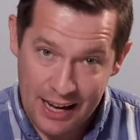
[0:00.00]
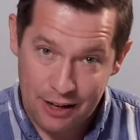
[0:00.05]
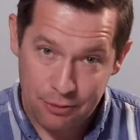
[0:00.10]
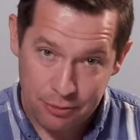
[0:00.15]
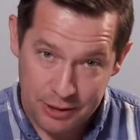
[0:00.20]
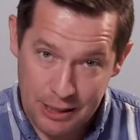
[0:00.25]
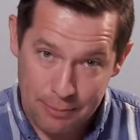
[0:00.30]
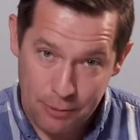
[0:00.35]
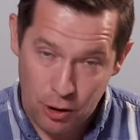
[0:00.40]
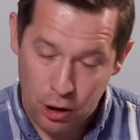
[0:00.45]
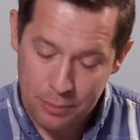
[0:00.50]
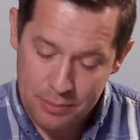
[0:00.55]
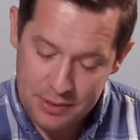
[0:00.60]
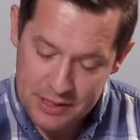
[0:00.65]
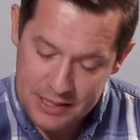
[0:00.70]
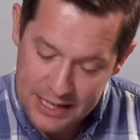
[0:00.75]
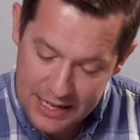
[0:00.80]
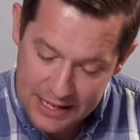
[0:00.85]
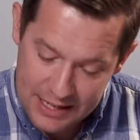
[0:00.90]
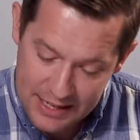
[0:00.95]

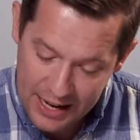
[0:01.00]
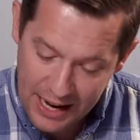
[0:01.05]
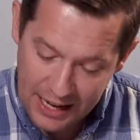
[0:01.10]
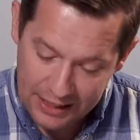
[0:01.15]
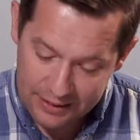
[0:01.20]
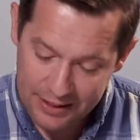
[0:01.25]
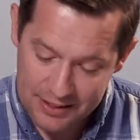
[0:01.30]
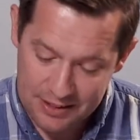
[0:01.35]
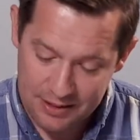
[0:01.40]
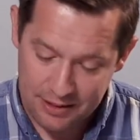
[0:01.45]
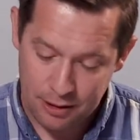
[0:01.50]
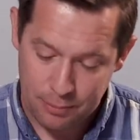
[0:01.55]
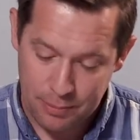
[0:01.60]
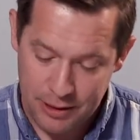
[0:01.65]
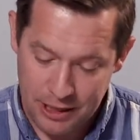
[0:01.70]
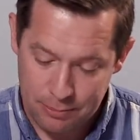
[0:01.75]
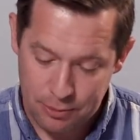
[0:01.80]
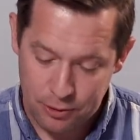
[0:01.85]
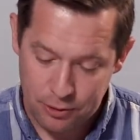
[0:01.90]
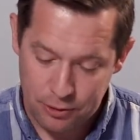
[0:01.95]
Rehoboam did not listen to the
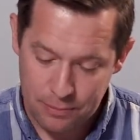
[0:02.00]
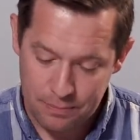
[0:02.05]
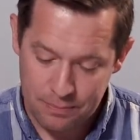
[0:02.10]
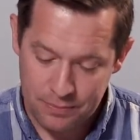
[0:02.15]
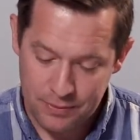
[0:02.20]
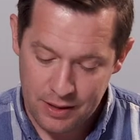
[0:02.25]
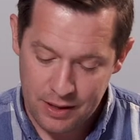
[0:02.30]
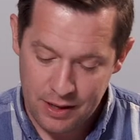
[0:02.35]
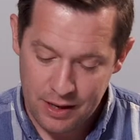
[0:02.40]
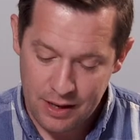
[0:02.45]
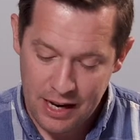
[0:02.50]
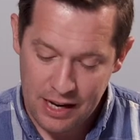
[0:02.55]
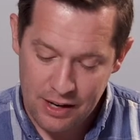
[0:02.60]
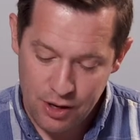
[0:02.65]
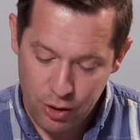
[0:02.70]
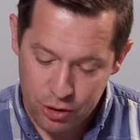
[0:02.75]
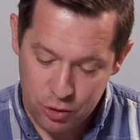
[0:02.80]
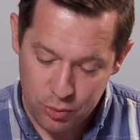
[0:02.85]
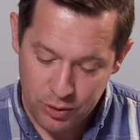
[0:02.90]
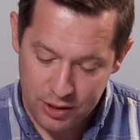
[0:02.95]
people. And
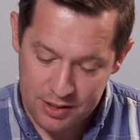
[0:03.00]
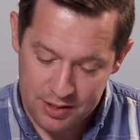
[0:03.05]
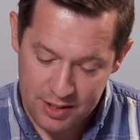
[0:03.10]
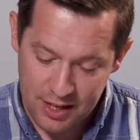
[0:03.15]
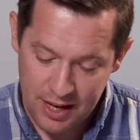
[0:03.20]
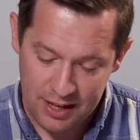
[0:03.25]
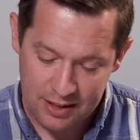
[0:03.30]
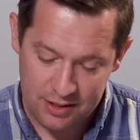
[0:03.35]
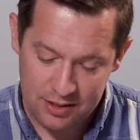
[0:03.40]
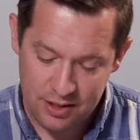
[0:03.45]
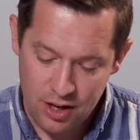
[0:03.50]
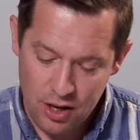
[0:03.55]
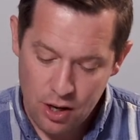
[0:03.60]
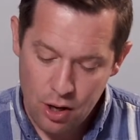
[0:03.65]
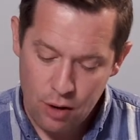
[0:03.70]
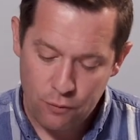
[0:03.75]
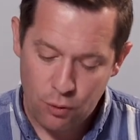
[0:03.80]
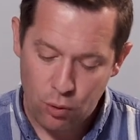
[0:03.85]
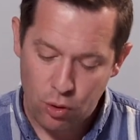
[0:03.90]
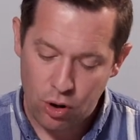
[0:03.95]
notice what it says,
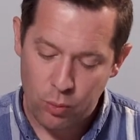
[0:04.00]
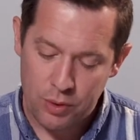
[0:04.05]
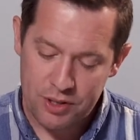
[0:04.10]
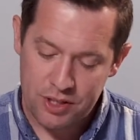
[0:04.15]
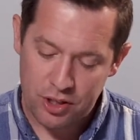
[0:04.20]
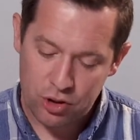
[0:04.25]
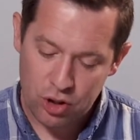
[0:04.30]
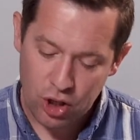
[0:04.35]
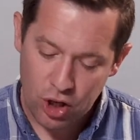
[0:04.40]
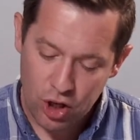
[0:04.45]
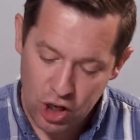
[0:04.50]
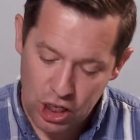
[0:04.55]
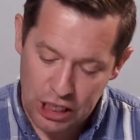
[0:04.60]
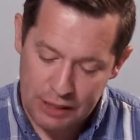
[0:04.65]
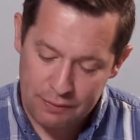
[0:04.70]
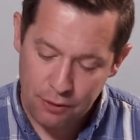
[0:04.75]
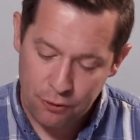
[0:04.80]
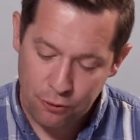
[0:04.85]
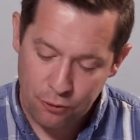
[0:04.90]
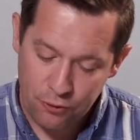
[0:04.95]
for it was a turn
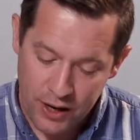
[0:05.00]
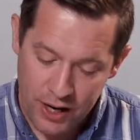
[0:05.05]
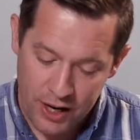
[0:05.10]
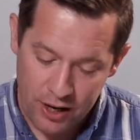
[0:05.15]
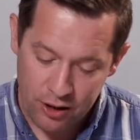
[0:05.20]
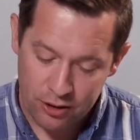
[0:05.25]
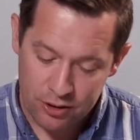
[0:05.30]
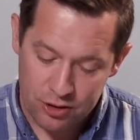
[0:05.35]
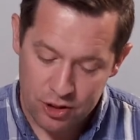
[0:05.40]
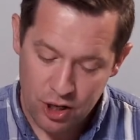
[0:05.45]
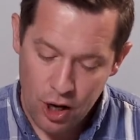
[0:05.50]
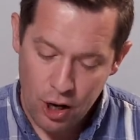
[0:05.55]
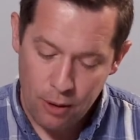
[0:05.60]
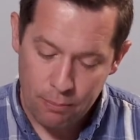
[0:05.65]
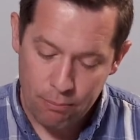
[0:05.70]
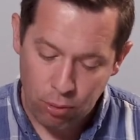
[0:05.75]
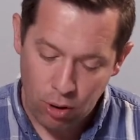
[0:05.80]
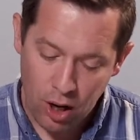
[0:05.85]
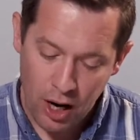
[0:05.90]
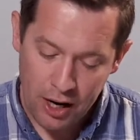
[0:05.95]
of affairs
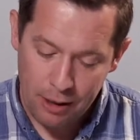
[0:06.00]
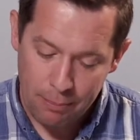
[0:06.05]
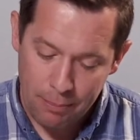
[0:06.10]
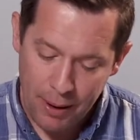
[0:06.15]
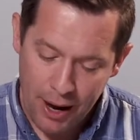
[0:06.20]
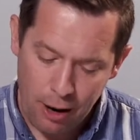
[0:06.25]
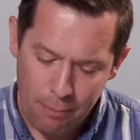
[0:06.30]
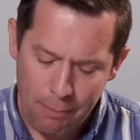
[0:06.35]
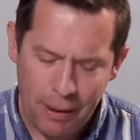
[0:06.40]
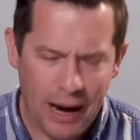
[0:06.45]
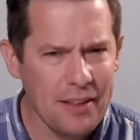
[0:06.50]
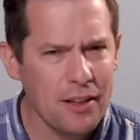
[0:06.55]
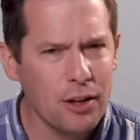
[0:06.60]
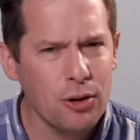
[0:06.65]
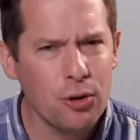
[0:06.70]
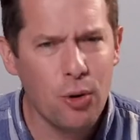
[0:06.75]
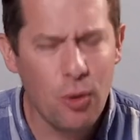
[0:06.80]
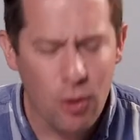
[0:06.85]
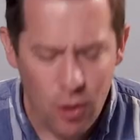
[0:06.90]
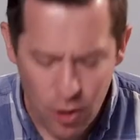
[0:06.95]
brought about by the
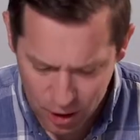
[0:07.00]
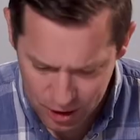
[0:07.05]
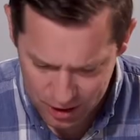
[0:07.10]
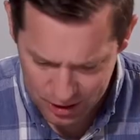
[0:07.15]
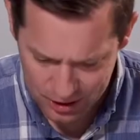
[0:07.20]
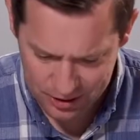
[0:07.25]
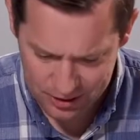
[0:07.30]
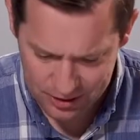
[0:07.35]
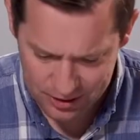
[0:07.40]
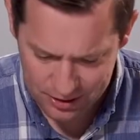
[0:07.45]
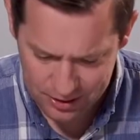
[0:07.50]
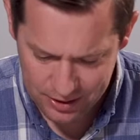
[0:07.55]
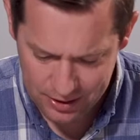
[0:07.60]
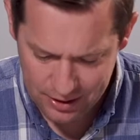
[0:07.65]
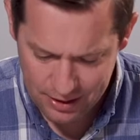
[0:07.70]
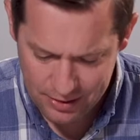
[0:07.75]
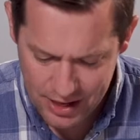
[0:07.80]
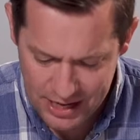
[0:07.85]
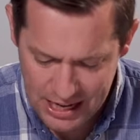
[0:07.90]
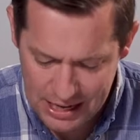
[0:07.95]
Lord,
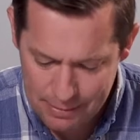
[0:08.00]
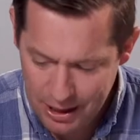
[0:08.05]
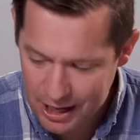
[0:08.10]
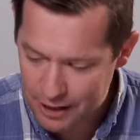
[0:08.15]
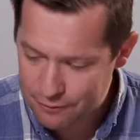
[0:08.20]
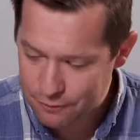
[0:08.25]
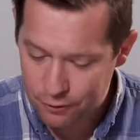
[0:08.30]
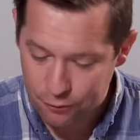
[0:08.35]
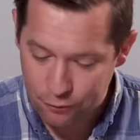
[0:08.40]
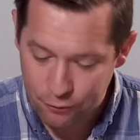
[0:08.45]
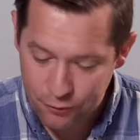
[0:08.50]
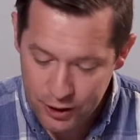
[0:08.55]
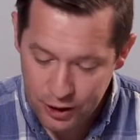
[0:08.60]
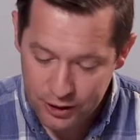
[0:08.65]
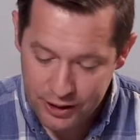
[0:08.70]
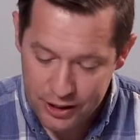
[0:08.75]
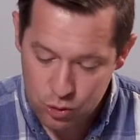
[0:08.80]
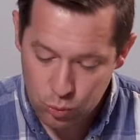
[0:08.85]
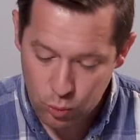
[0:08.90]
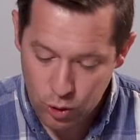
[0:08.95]
that he might
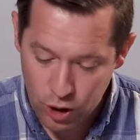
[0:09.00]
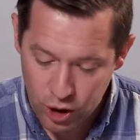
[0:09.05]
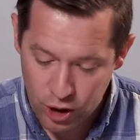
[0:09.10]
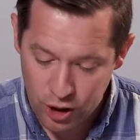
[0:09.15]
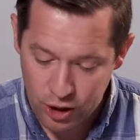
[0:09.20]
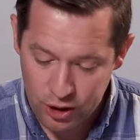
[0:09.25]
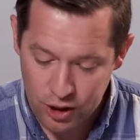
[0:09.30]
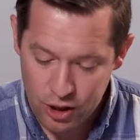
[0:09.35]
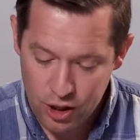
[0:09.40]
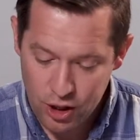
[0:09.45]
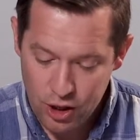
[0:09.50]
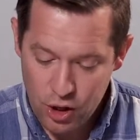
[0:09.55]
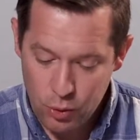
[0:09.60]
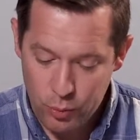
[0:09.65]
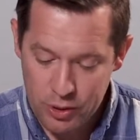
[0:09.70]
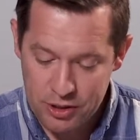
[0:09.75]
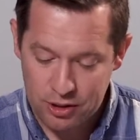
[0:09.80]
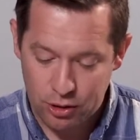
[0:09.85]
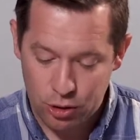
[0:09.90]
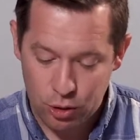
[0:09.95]
fulfill his word,
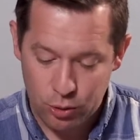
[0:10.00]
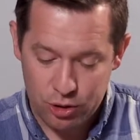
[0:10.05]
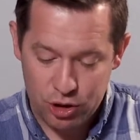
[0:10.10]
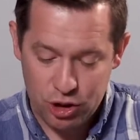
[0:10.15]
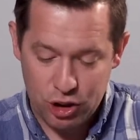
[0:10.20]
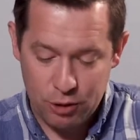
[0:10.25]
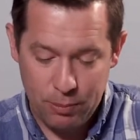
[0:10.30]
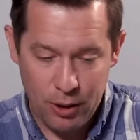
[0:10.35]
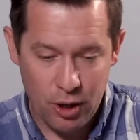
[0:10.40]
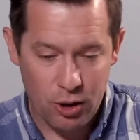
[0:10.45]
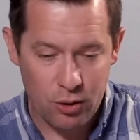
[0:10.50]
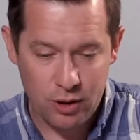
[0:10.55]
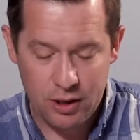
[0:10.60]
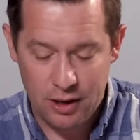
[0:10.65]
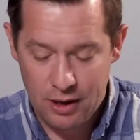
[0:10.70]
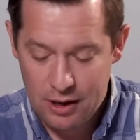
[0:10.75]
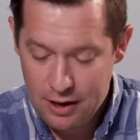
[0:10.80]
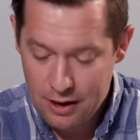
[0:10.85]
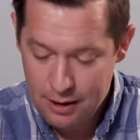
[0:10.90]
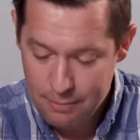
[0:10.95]
which the Lord spoke
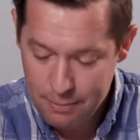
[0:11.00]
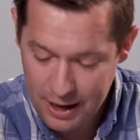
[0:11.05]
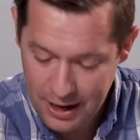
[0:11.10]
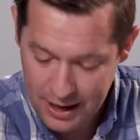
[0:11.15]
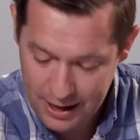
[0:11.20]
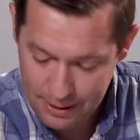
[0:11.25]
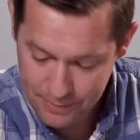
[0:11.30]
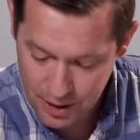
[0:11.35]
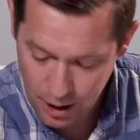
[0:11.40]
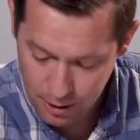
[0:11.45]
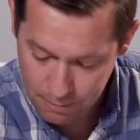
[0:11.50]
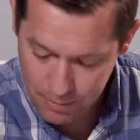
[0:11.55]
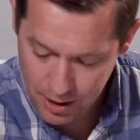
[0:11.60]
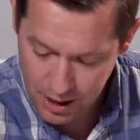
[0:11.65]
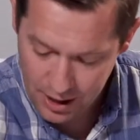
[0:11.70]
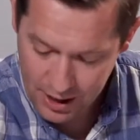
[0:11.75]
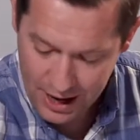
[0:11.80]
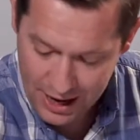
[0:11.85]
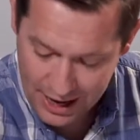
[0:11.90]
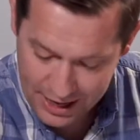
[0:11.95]
by
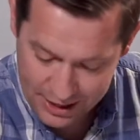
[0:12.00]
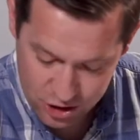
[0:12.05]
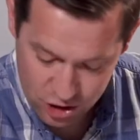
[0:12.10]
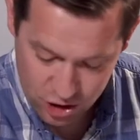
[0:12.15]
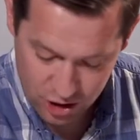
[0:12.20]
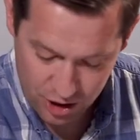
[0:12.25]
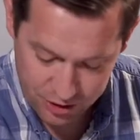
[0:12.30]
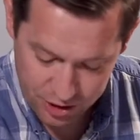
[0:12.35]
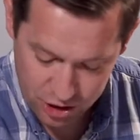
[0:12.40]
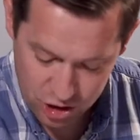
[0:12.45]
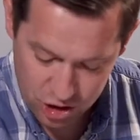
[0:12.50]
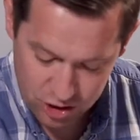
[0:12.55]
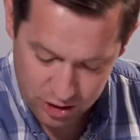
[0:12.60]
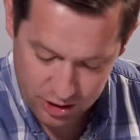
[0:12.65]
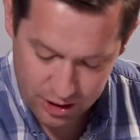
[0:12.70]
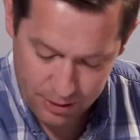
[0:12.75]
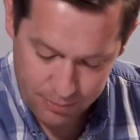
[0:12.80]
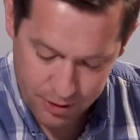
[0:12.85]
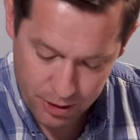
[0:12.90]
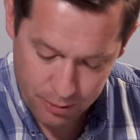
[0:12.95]
Ahijah,
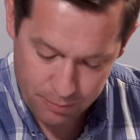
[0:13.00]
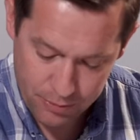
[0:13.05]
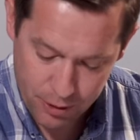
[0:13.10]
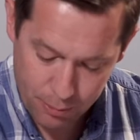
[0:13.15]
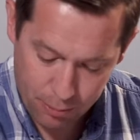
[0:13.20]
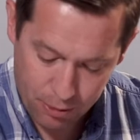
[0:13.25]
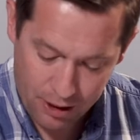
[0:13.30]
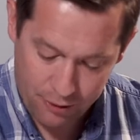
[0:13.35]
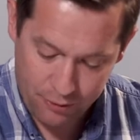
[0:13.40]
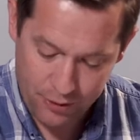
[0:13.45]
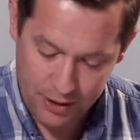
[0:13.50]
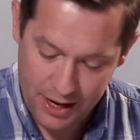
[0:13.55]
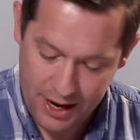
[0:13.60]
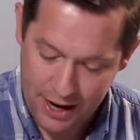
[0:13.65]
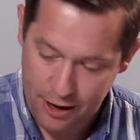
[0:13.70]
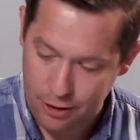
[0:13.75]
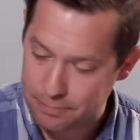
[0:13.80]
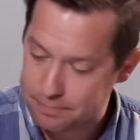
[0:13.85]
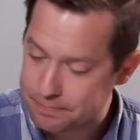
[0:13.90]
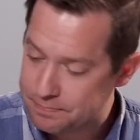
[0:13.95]
the prophet.
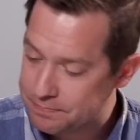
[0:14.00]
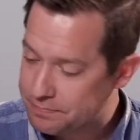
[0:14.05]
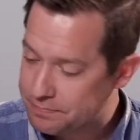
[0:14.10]
Now,